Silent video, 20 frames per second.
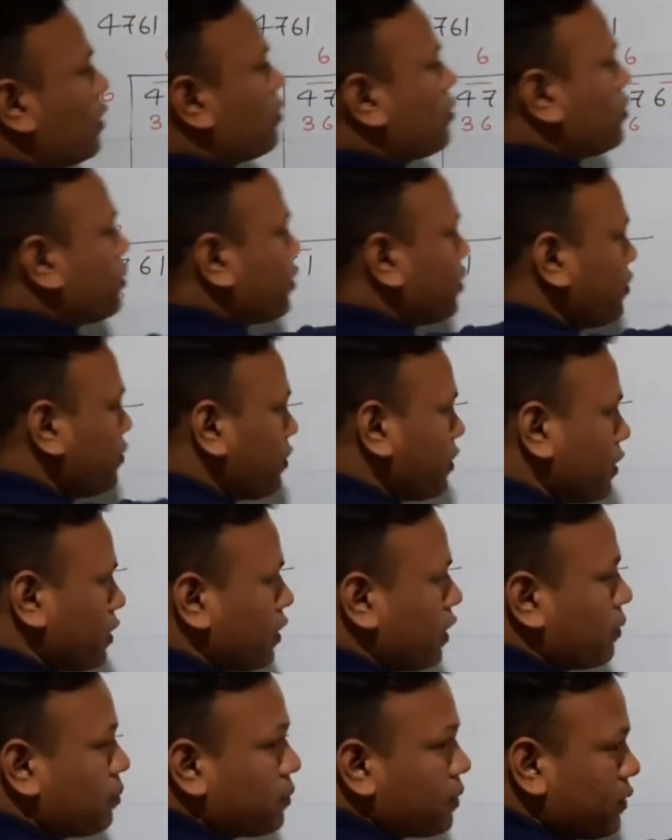to search for a
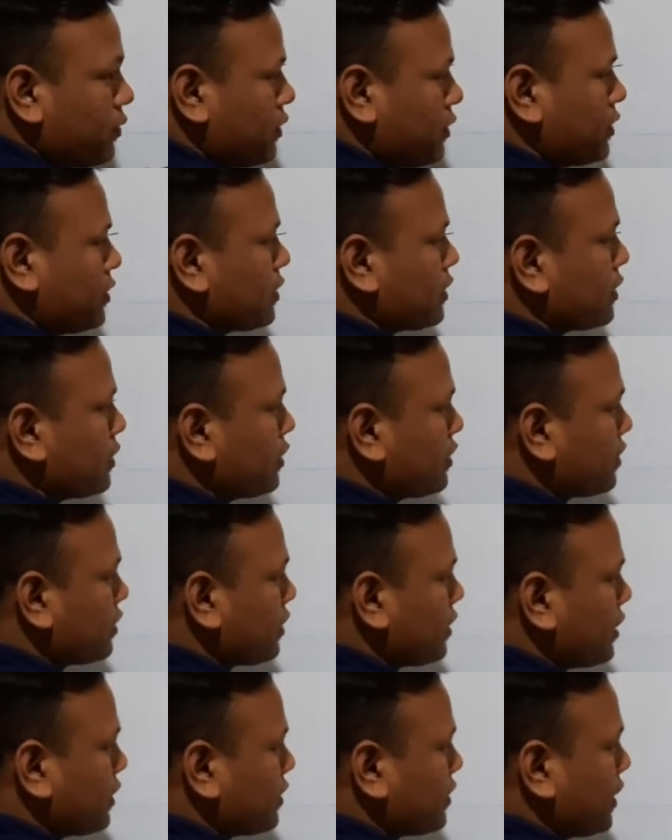number which is just
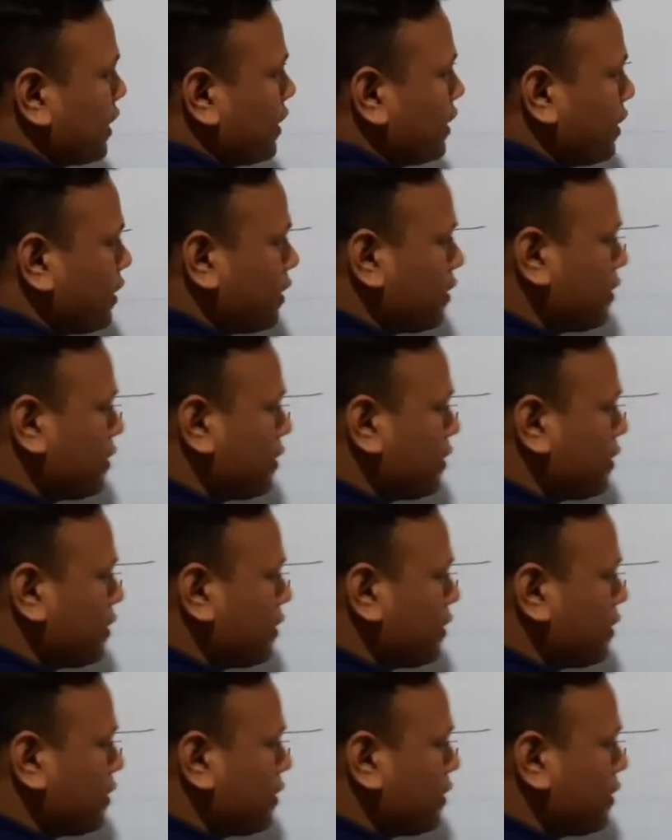less than